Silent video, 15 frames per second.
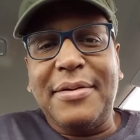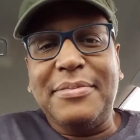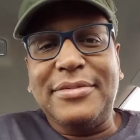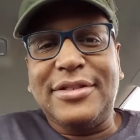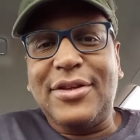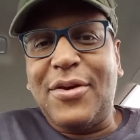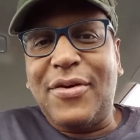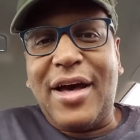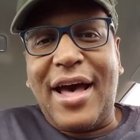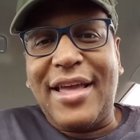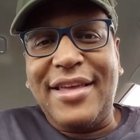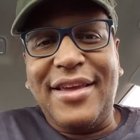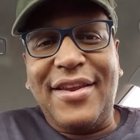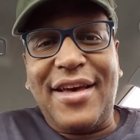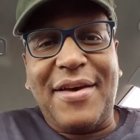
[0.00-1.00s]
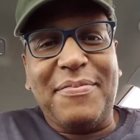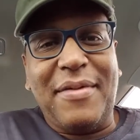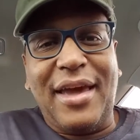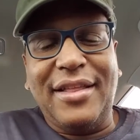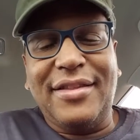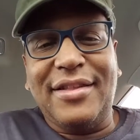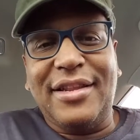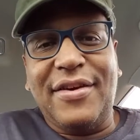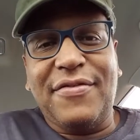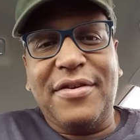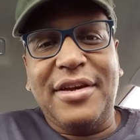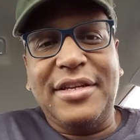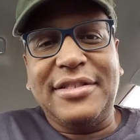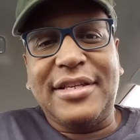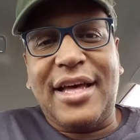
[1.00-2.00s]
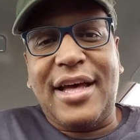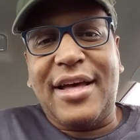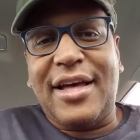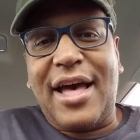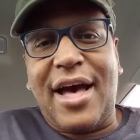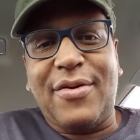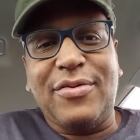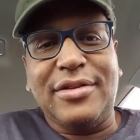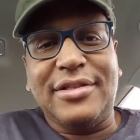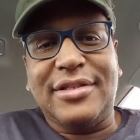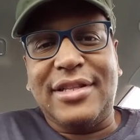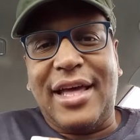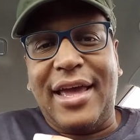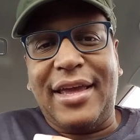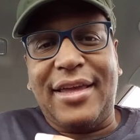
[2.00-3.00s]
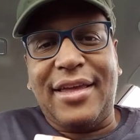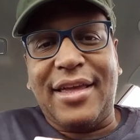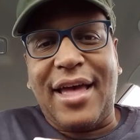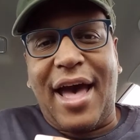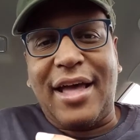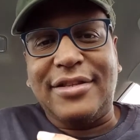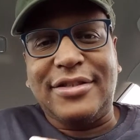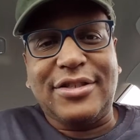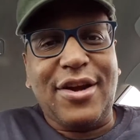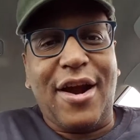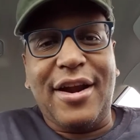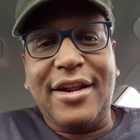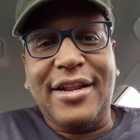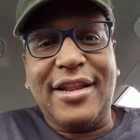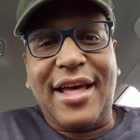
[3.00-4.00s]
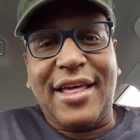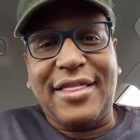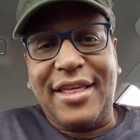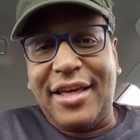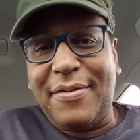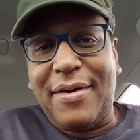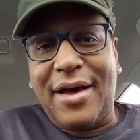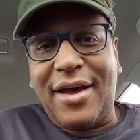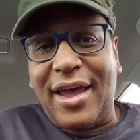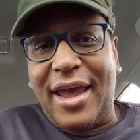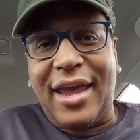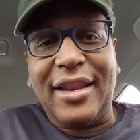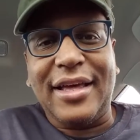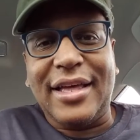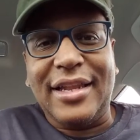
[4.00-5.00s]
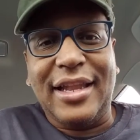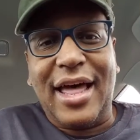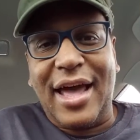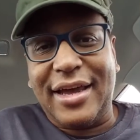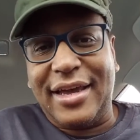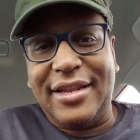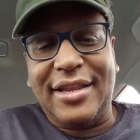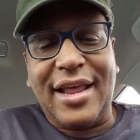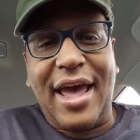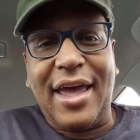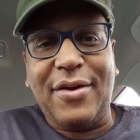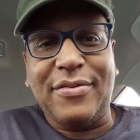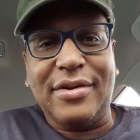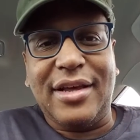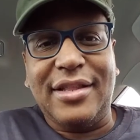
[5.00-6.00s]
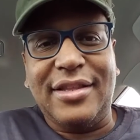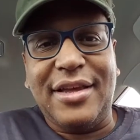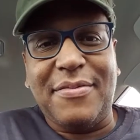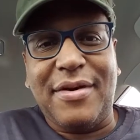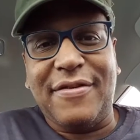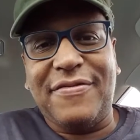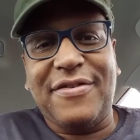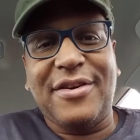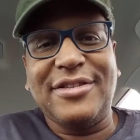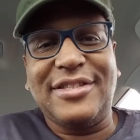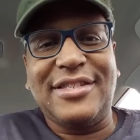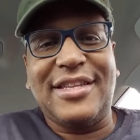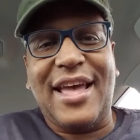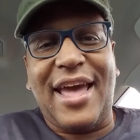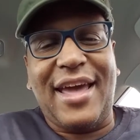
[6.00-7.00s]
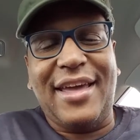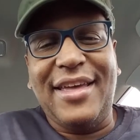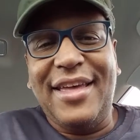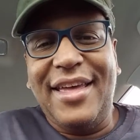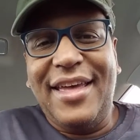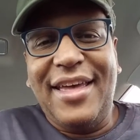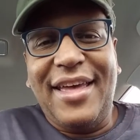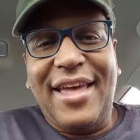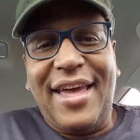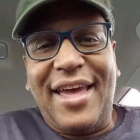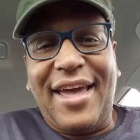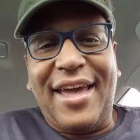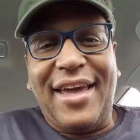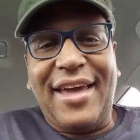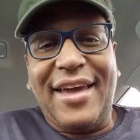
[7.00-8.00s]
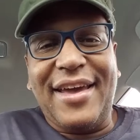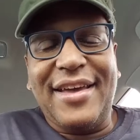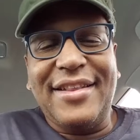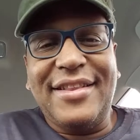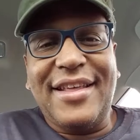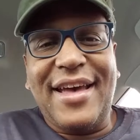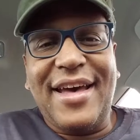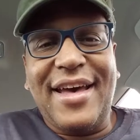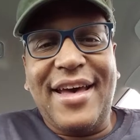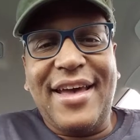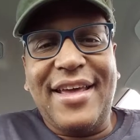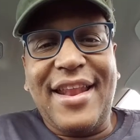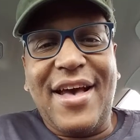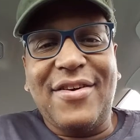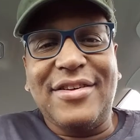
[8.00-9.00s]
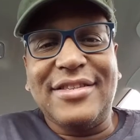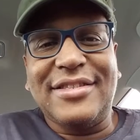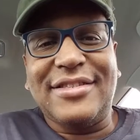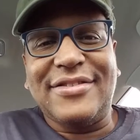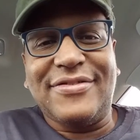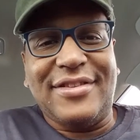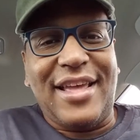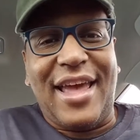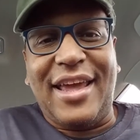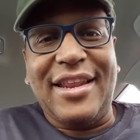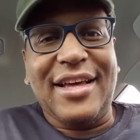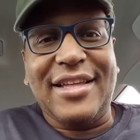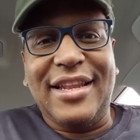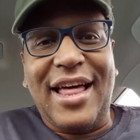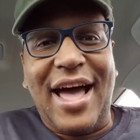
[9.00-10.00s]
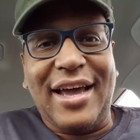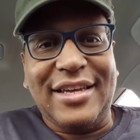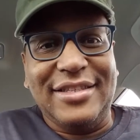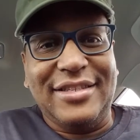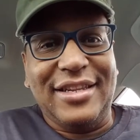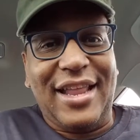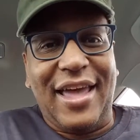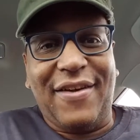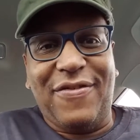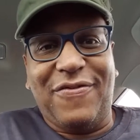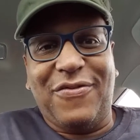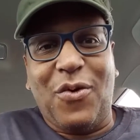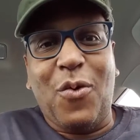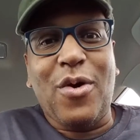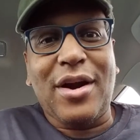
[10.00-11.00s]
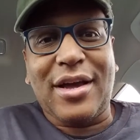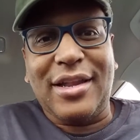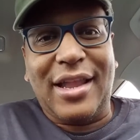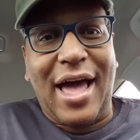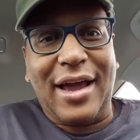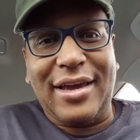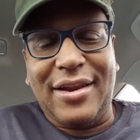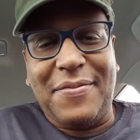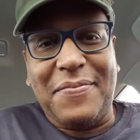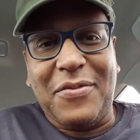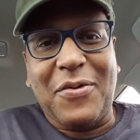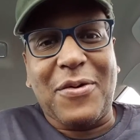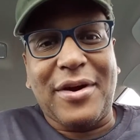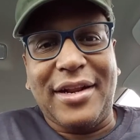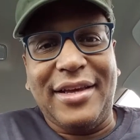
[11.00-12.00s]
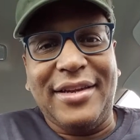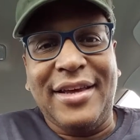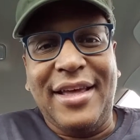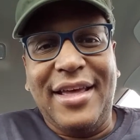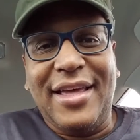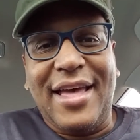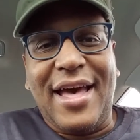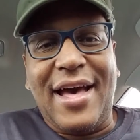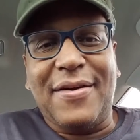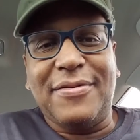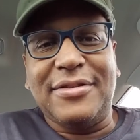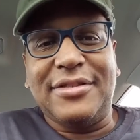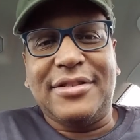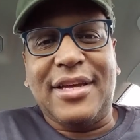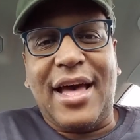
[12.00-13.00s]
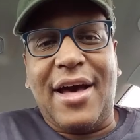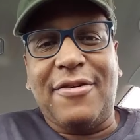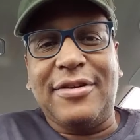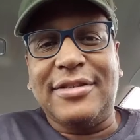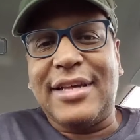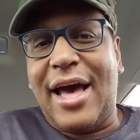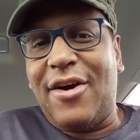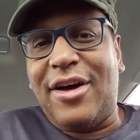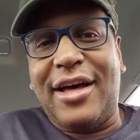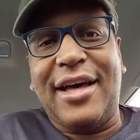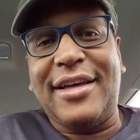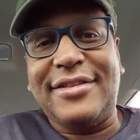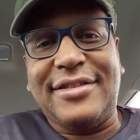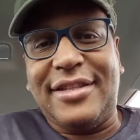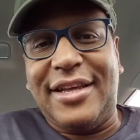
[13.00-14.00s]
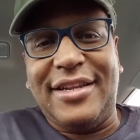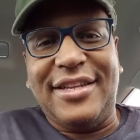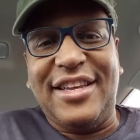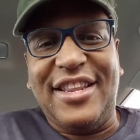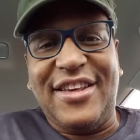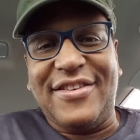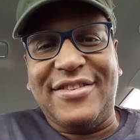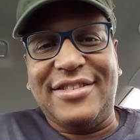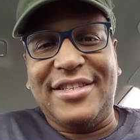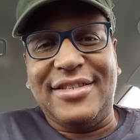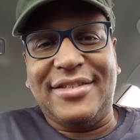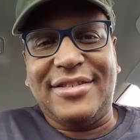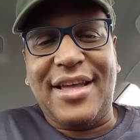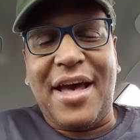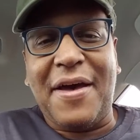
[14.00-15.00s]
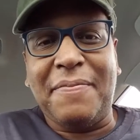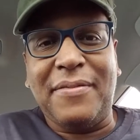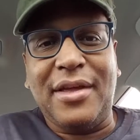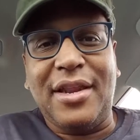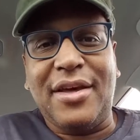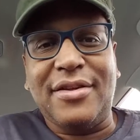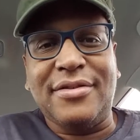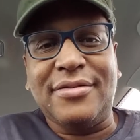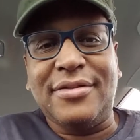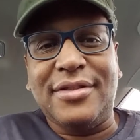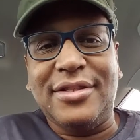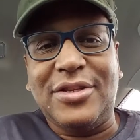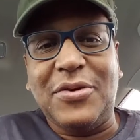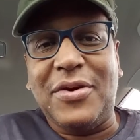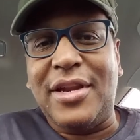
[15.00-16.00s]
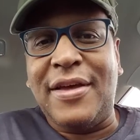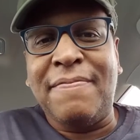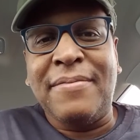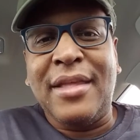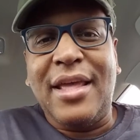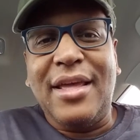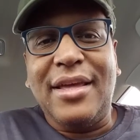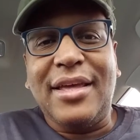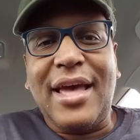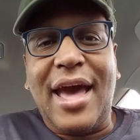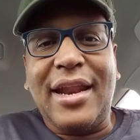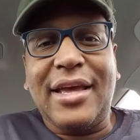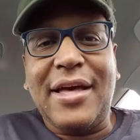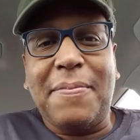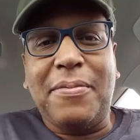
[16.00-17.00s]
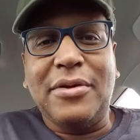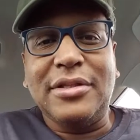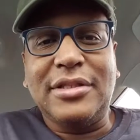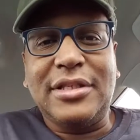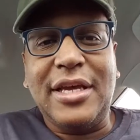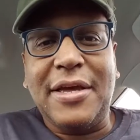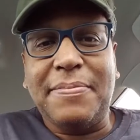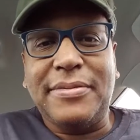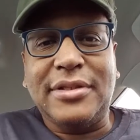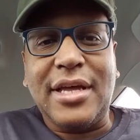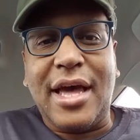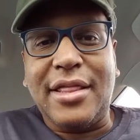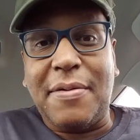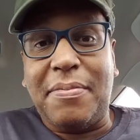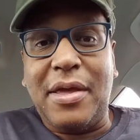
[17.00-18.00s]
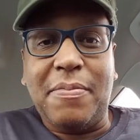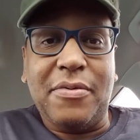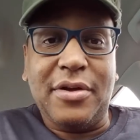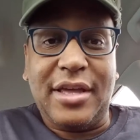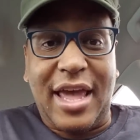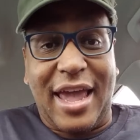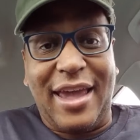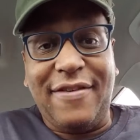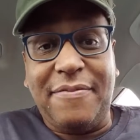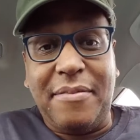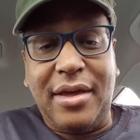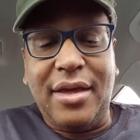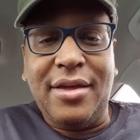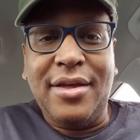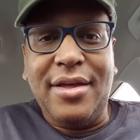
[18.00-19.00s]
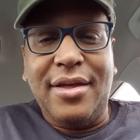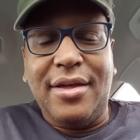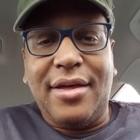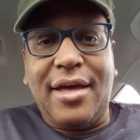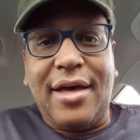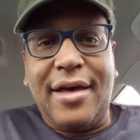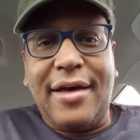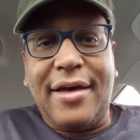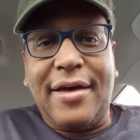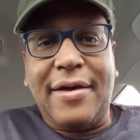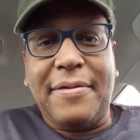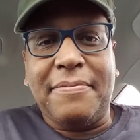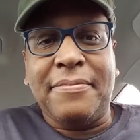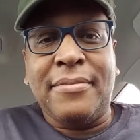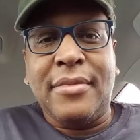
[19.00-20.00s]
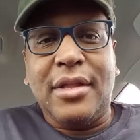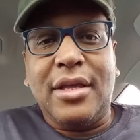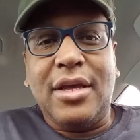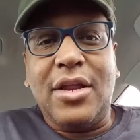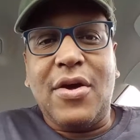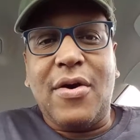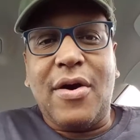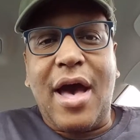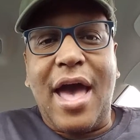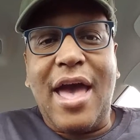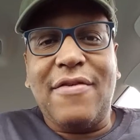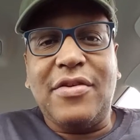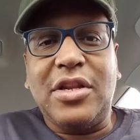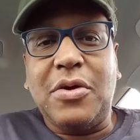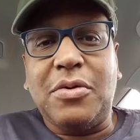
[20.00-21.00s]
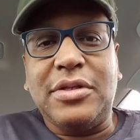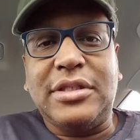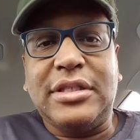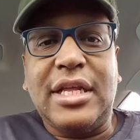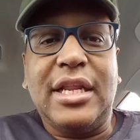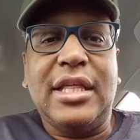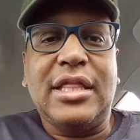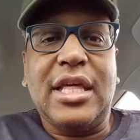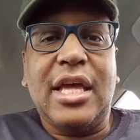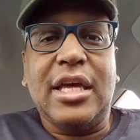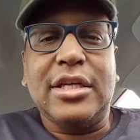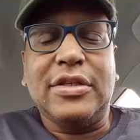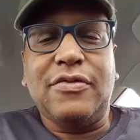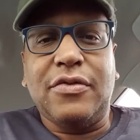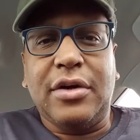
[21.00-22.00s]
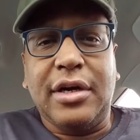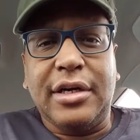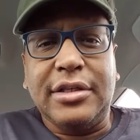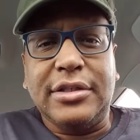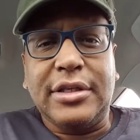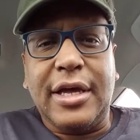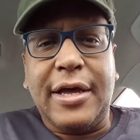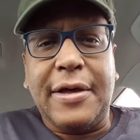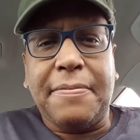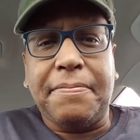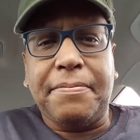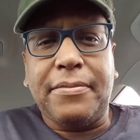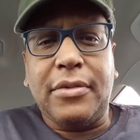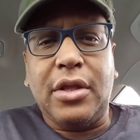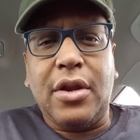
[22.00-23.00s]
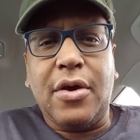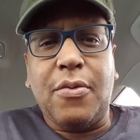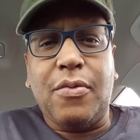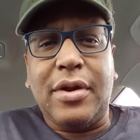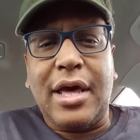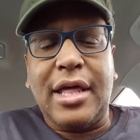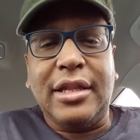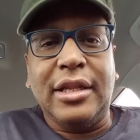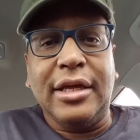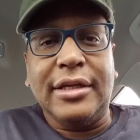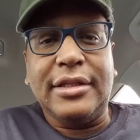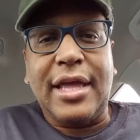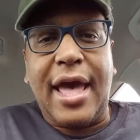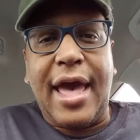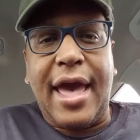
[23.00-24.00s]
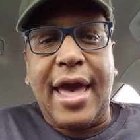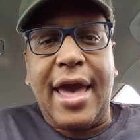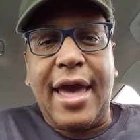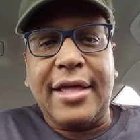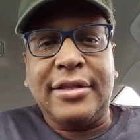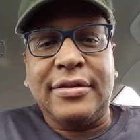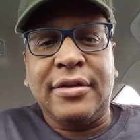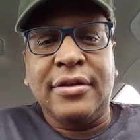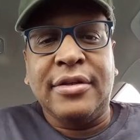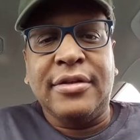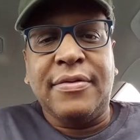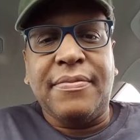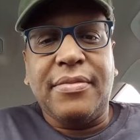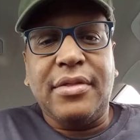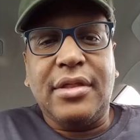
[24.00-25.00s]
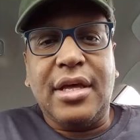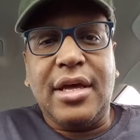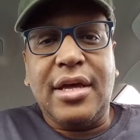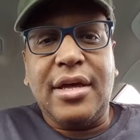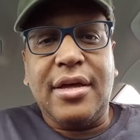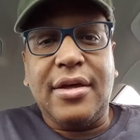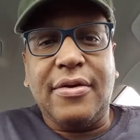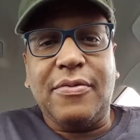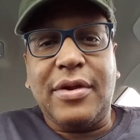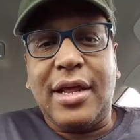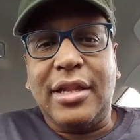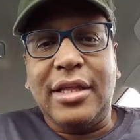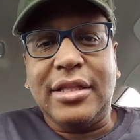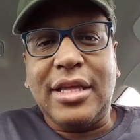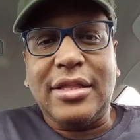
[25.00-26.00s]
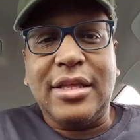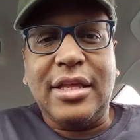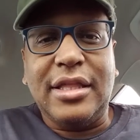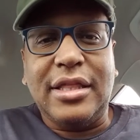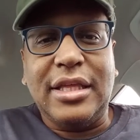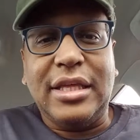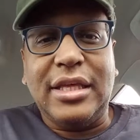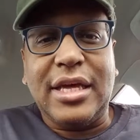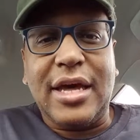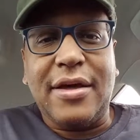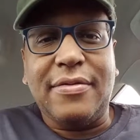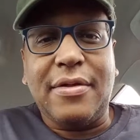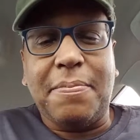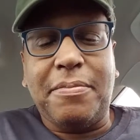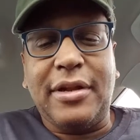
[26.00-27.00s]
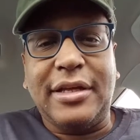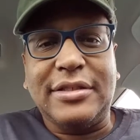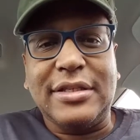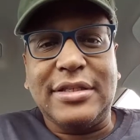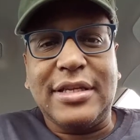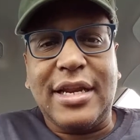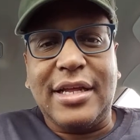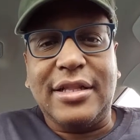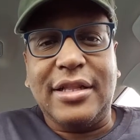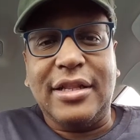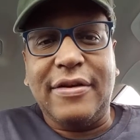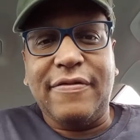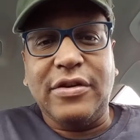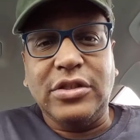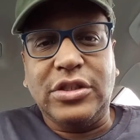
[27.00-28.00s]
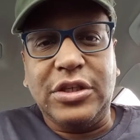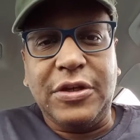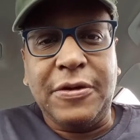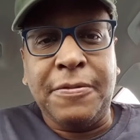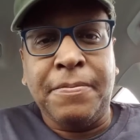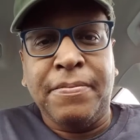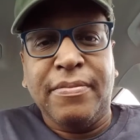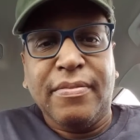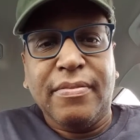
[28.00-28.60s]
so I made deliveries. I was like, I started I think about 8 o'clock at night when I did my first day, and I was 8 o'clock until like 4 o'clock in the morning. I was out hustling, just doing it. Got a couple of tips that people gave me. I haven't noticed anything as far as when I looked at the places that I delivered to,